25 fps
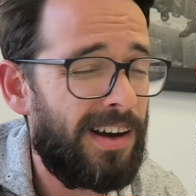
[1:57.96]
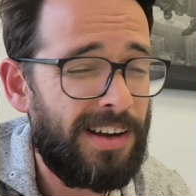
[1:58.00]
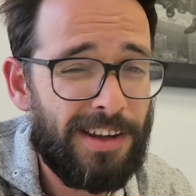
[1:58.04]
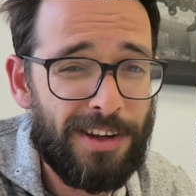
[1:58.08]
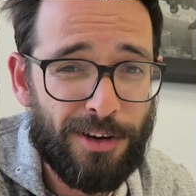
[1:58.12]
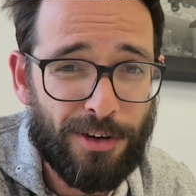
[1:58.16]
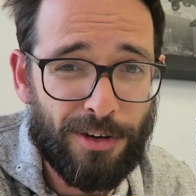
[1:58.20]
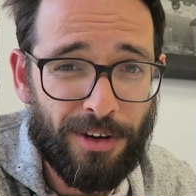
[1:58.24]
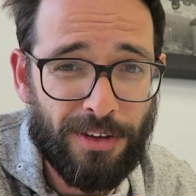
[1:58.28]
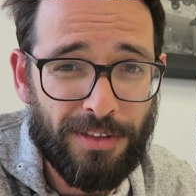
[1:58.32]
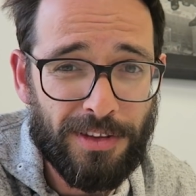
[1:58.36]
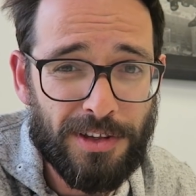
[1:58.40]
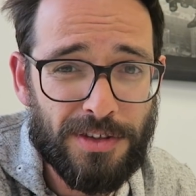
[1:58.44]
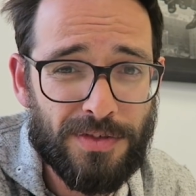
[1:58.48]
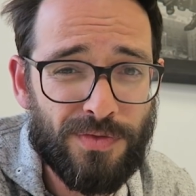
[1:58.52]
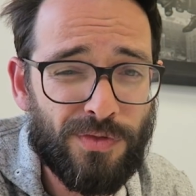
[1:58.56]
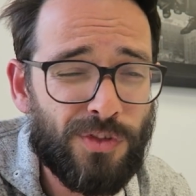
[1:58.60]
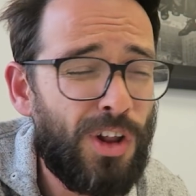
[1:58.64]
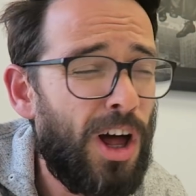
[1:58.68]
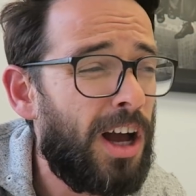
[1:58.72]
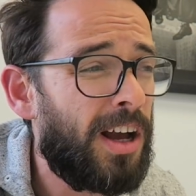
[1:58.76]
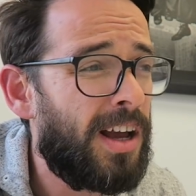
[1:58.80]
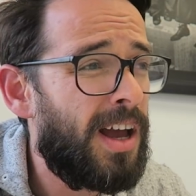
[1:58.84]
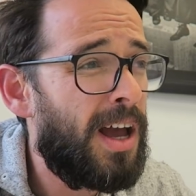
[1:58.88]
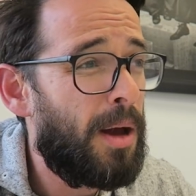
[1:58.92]
here on this
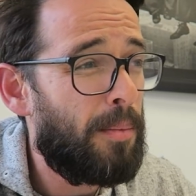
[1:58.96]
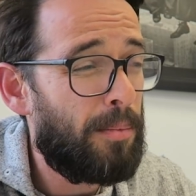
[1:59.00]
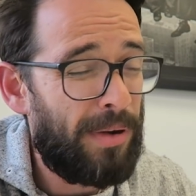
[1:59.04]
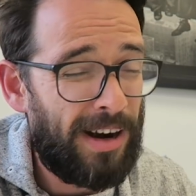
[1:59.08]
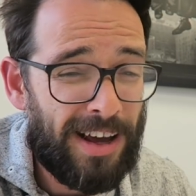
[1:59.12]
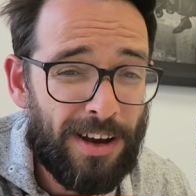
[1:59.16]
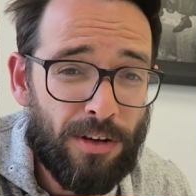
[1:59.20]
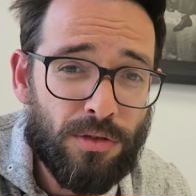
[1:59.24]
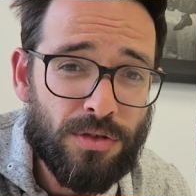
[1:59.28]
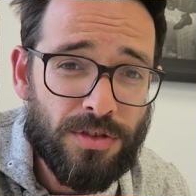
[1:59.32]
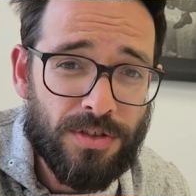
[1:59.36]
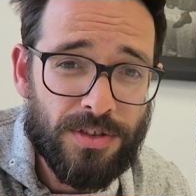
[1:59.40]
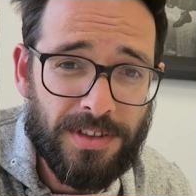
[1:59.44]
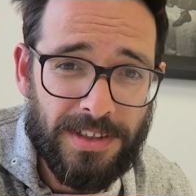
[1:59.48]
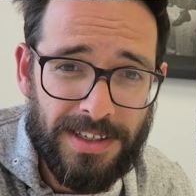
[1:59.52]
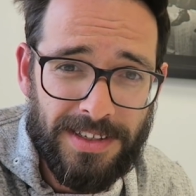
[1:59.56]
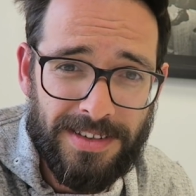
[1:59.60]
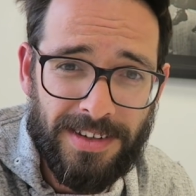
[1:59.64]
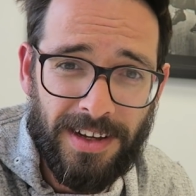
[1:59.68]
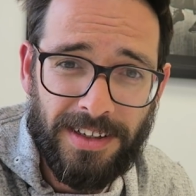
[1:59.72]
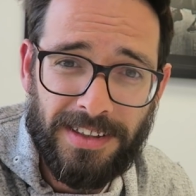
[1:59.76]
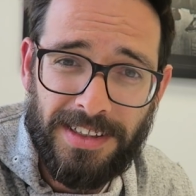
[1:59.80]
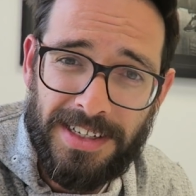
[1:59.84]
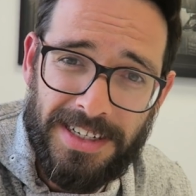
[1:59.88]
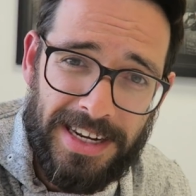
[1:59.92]
blog, but I also
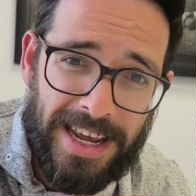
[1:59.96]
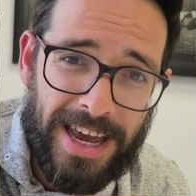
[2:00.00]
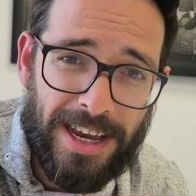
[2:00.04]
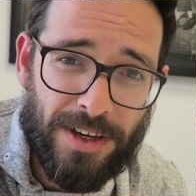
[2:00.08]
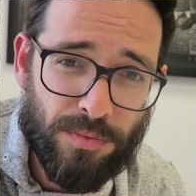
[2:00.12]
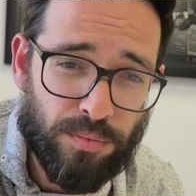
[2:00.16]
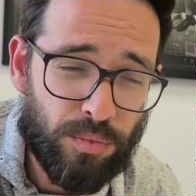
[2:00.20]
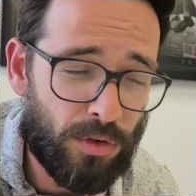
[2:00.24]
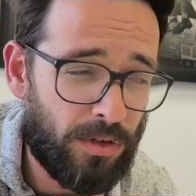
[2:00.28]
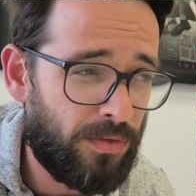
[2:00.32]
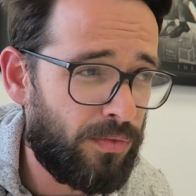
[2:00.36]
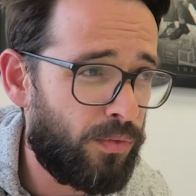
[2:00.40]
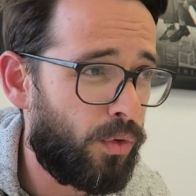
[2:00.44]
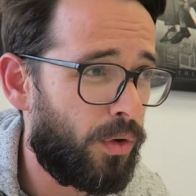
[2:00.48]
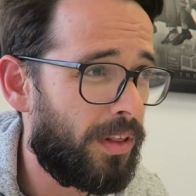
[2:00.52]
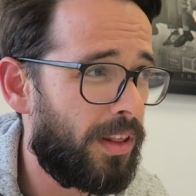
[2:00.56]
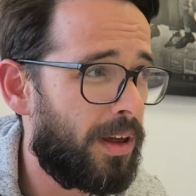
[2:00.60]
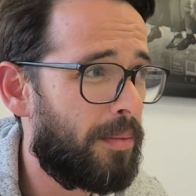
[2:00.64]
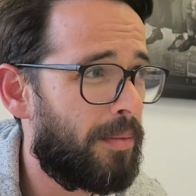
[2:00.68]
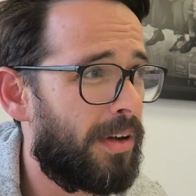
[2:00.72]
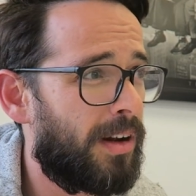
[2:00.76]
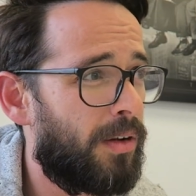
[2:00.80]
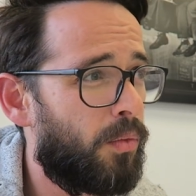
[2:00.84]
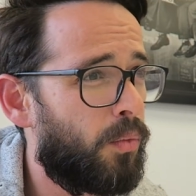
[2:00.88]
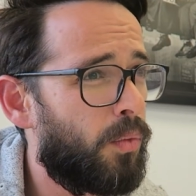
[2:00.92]
designed a dashboard for
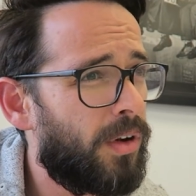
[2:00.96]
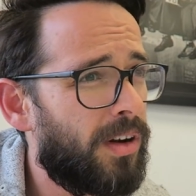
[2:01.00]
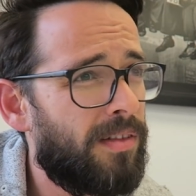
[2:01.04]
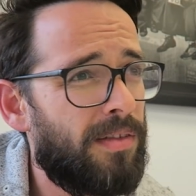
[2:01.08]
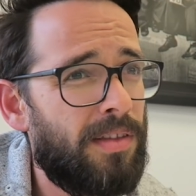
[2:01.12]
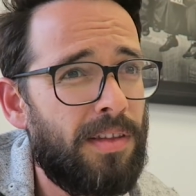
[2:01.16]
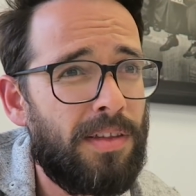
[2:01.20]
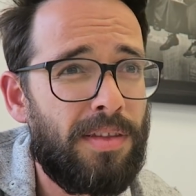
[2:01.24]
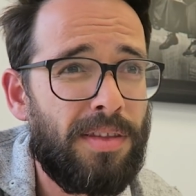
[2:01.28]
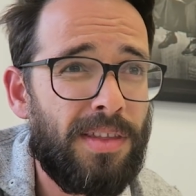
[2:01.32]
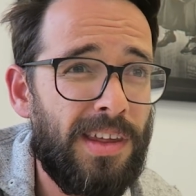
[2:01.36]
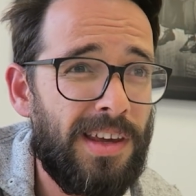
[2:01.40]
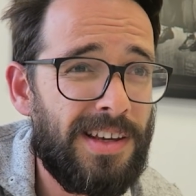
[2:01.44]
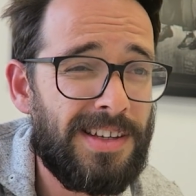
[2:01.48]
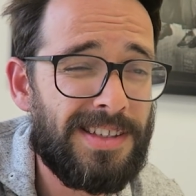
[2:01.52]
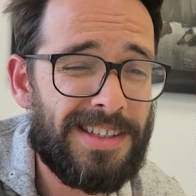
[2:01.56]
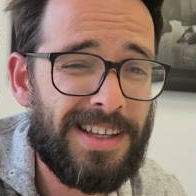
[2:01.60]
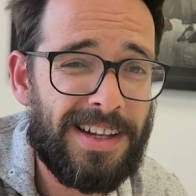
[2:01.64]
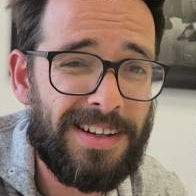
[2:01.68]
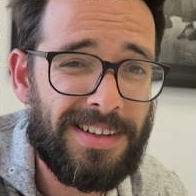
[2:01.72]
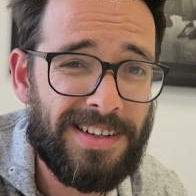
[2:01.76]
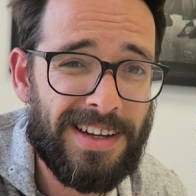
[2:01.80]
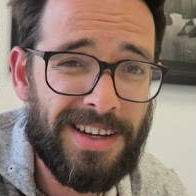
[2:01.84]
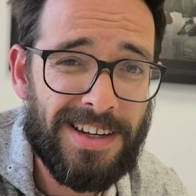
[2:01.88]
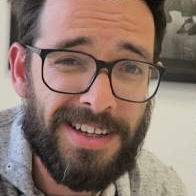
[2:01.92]
them. And one of the things
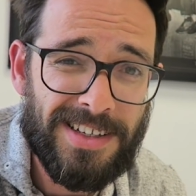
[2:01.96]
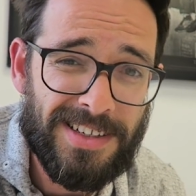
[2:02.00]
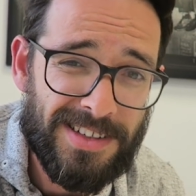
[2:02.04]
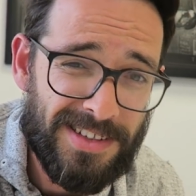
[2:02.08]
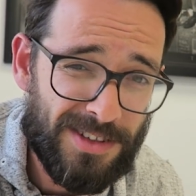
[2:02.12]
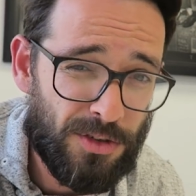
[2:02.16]
that they